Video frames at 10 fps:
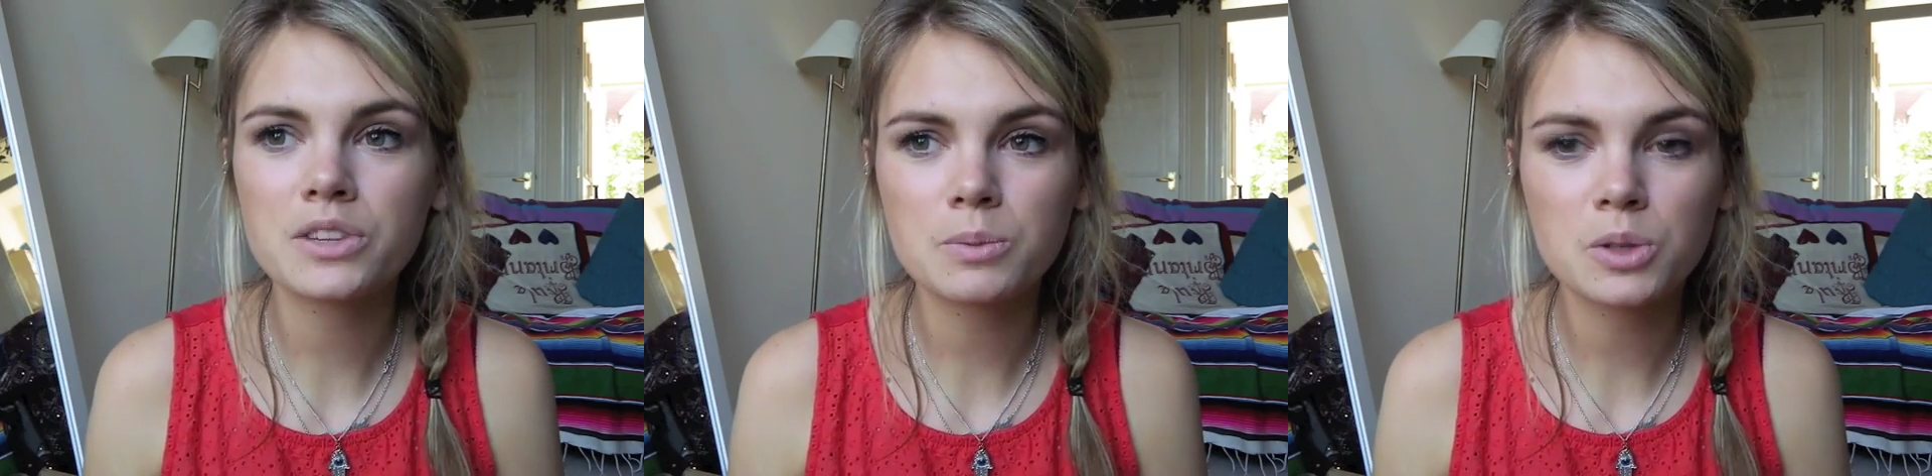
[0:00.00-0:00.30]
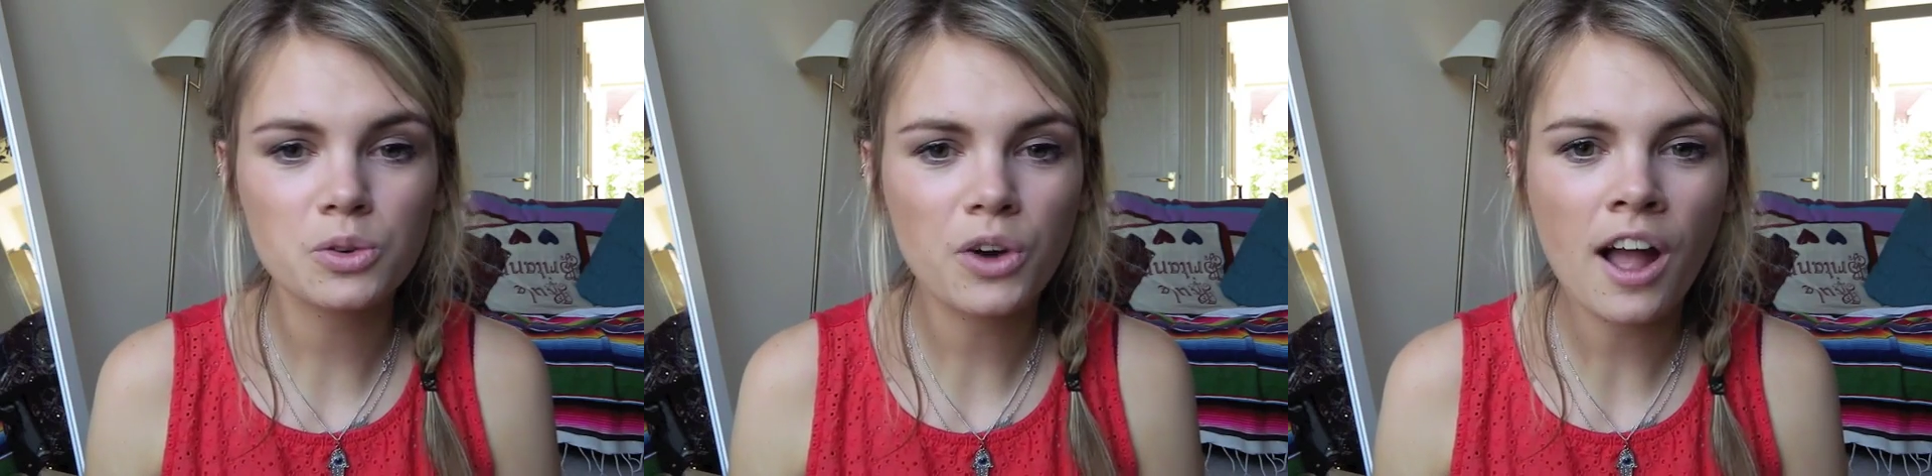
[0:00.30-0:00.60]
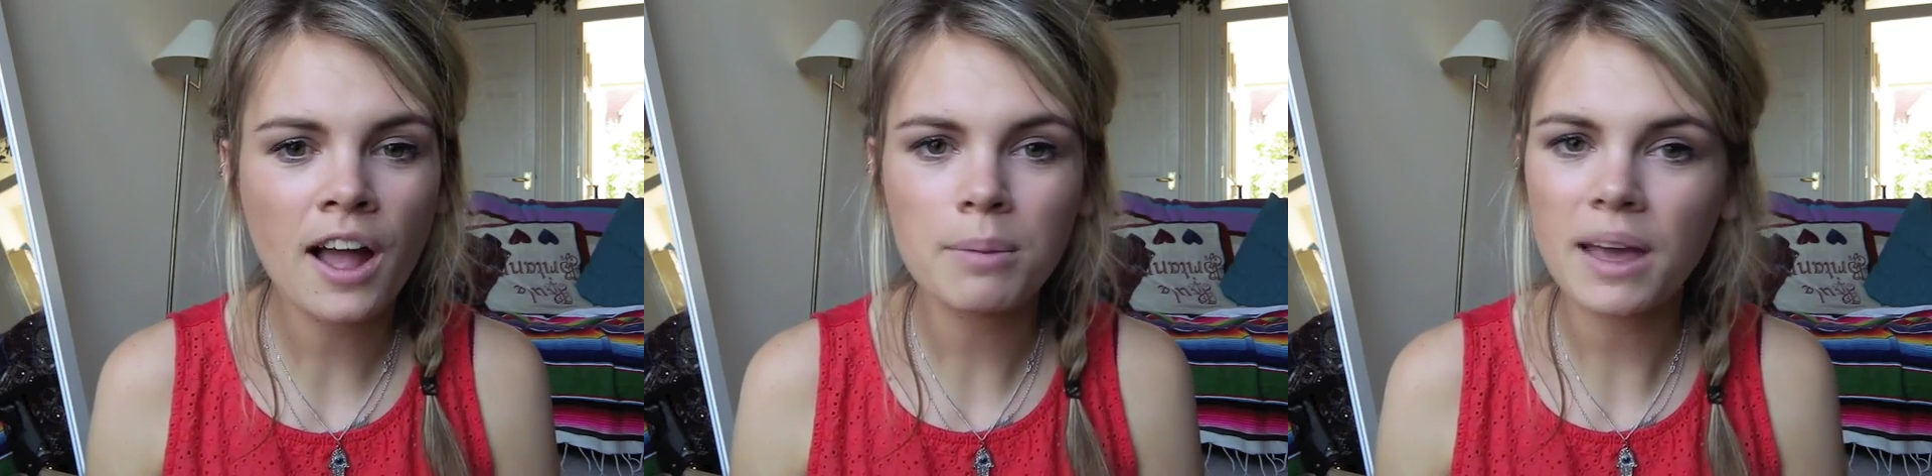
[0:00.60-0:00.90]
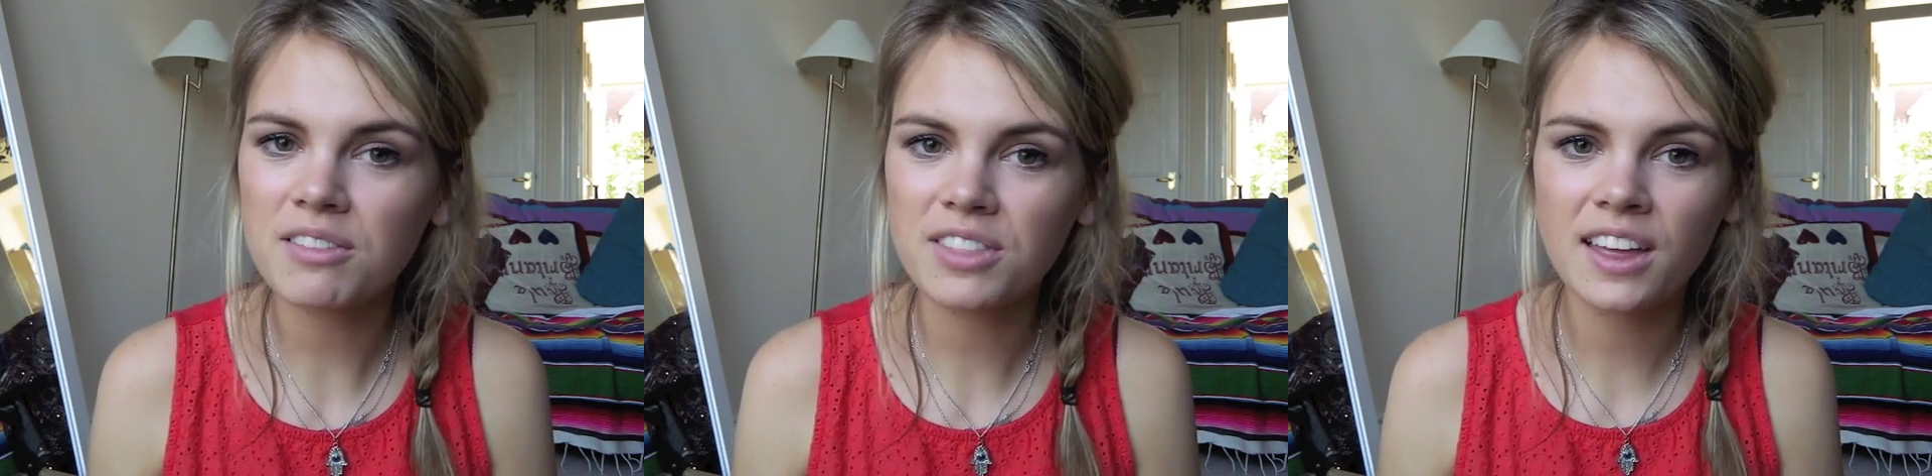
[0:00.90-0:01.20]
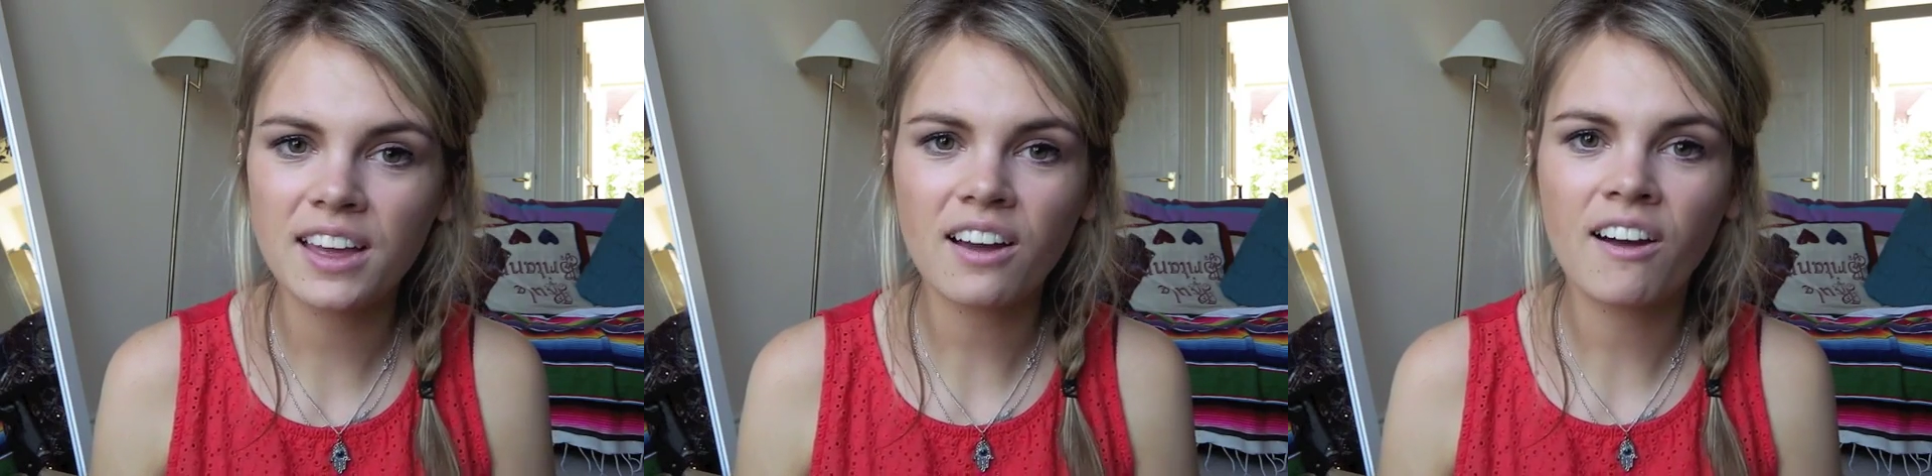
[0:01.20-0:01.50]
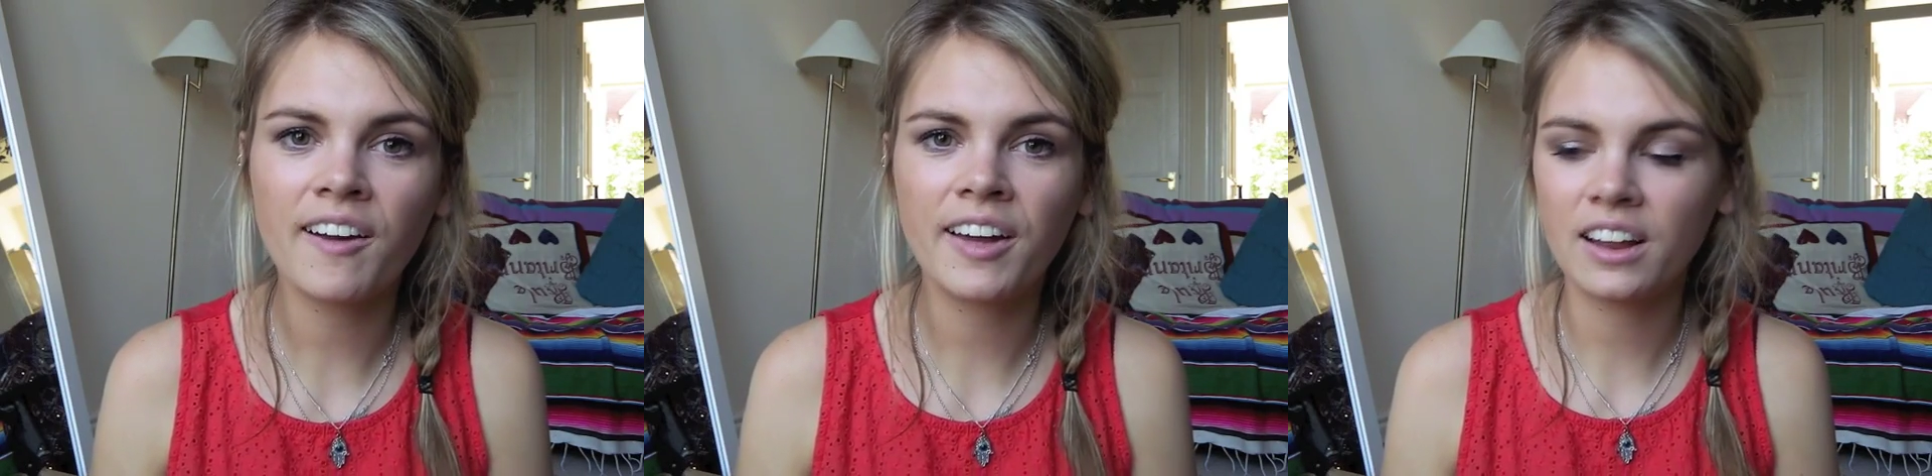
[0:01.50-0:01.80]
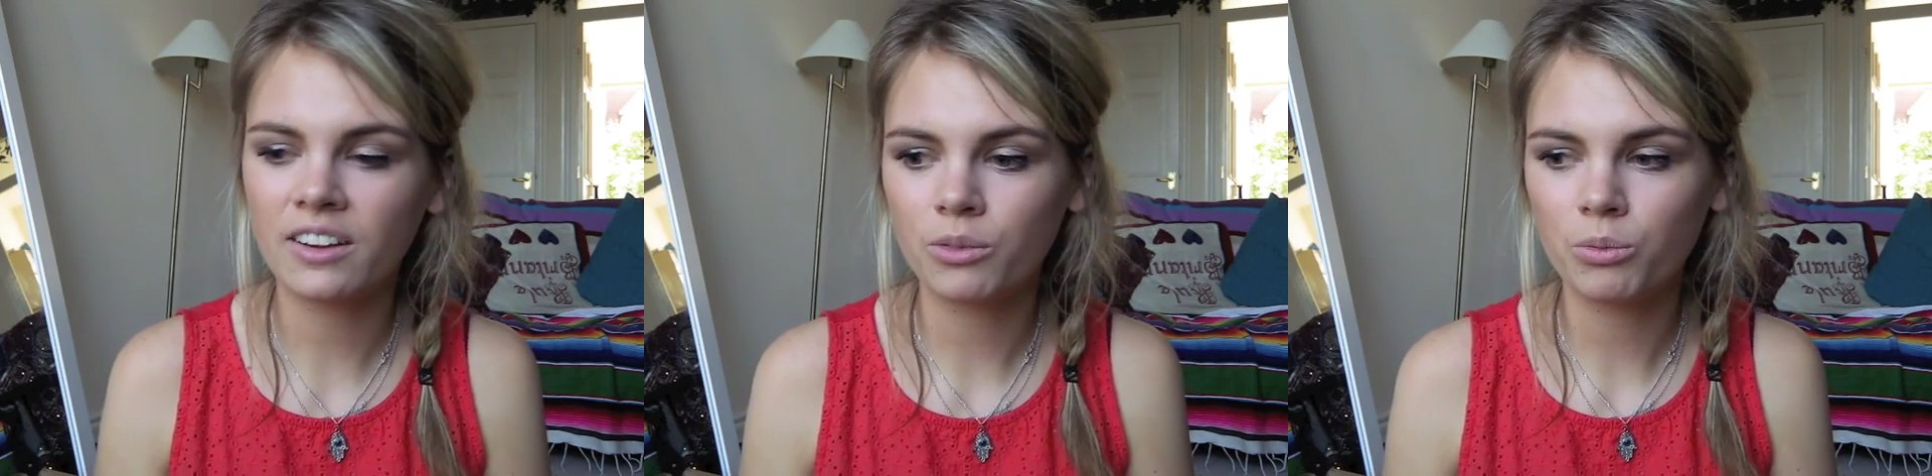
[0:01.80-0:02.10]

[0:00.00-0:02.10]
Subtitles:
subscribe, everything. I